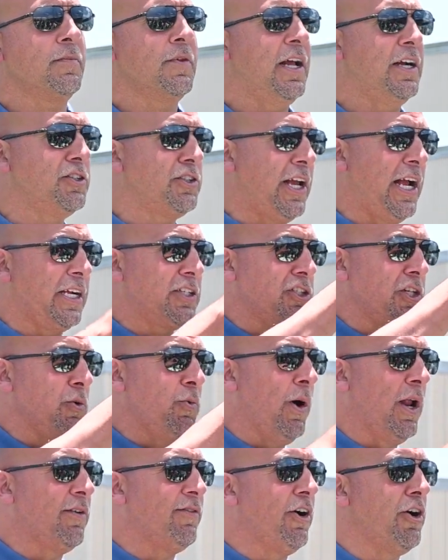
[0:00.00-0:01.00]
There's actually
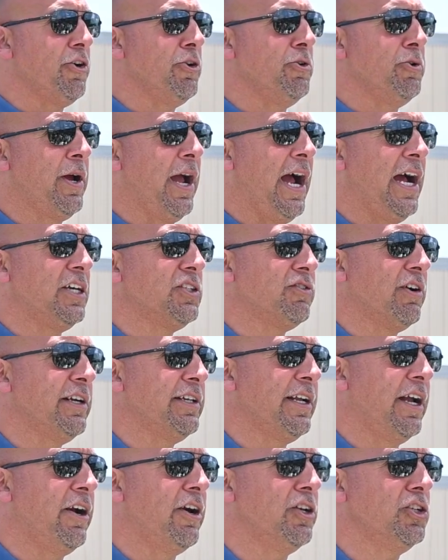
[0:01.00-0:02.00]
one of our new guys right
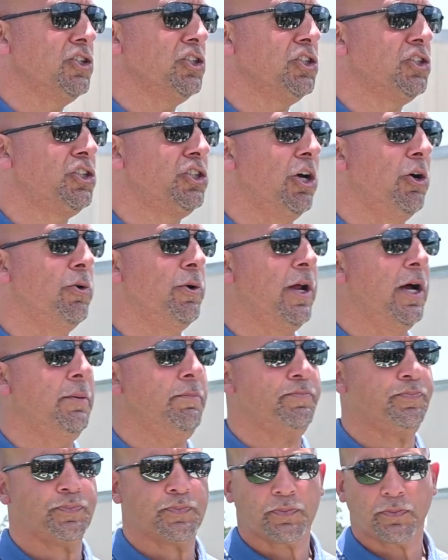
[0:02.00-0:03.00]
there that just showed up.
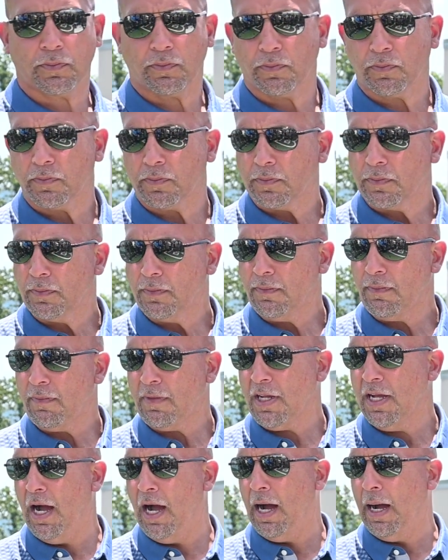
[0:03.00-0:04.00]

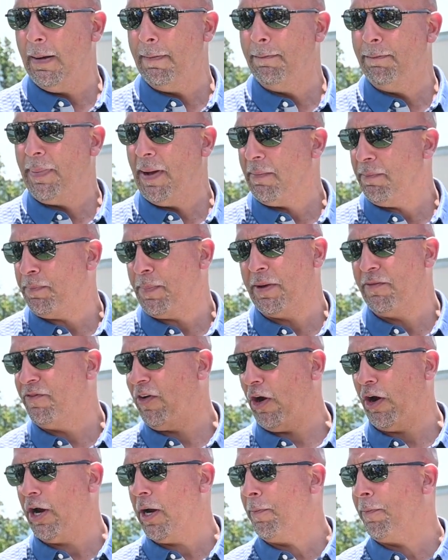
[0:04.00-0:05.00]
But been
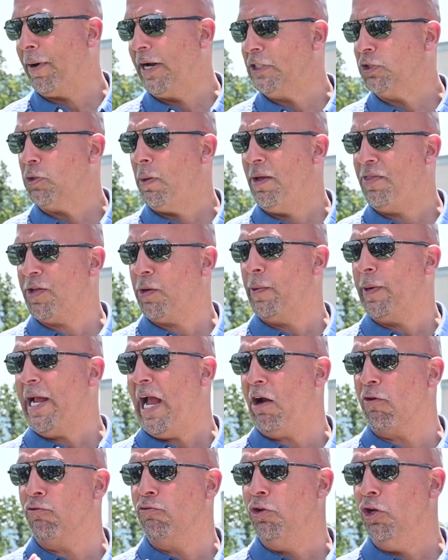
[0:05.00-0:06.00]
very impressive. I think we
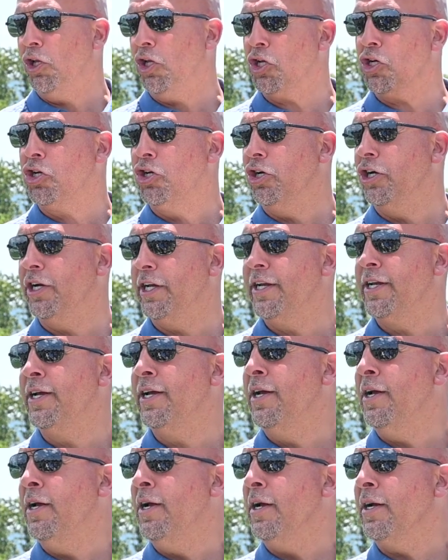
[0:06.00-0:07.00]
got really good
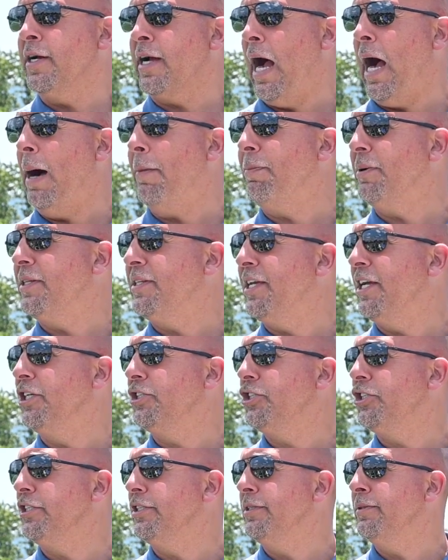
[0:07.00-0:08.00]

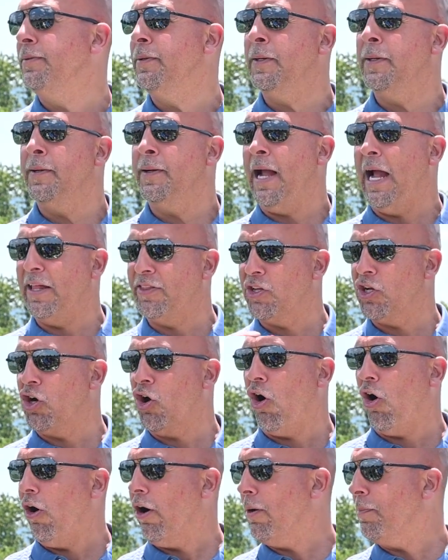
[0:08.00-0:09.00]
competition at the
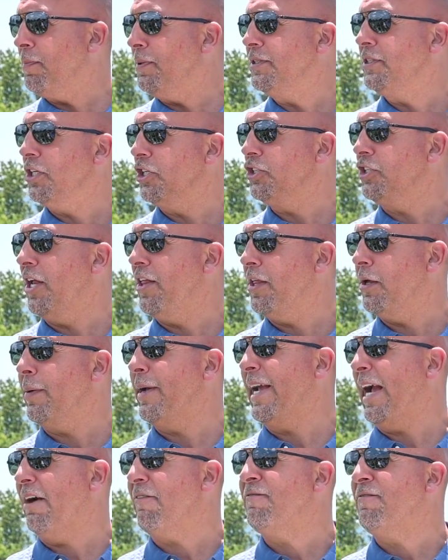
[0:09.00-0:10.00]
guard position. I think
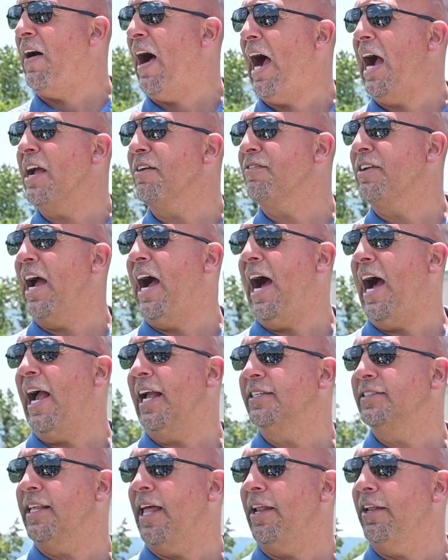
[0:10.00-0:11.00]
we got five
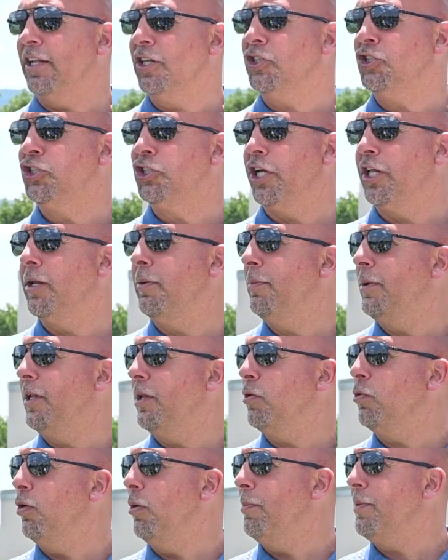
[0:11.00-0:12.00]
guys that
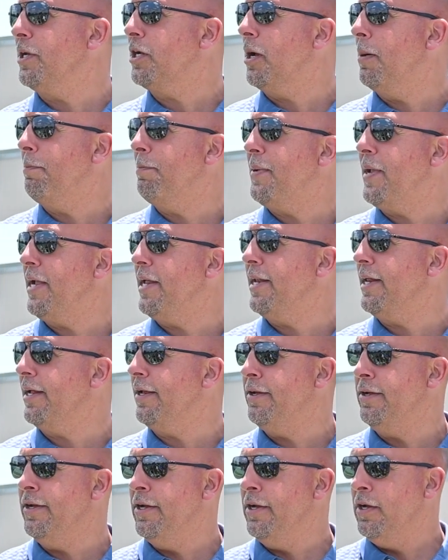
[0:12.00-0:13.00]
legitimately will be
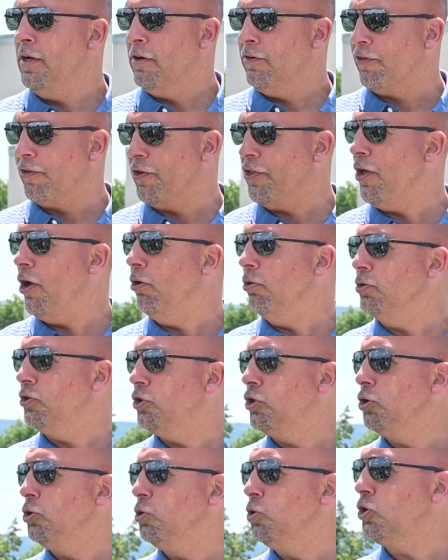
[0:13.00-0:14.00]
competing for those
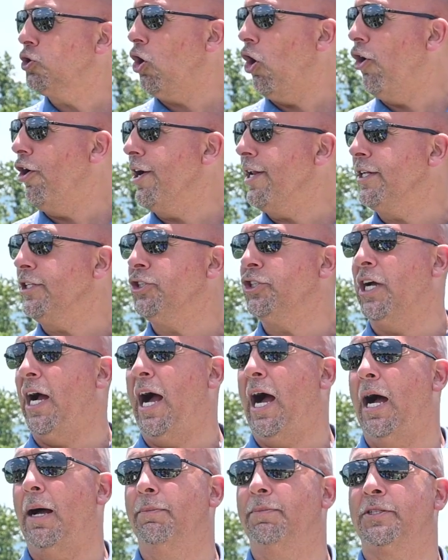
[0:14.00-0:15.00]
two starting
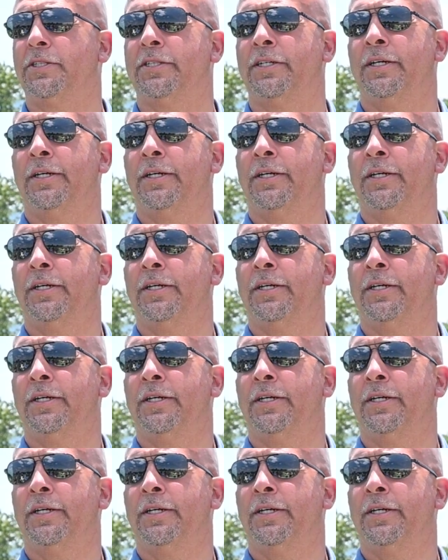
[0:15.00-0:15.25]
jobs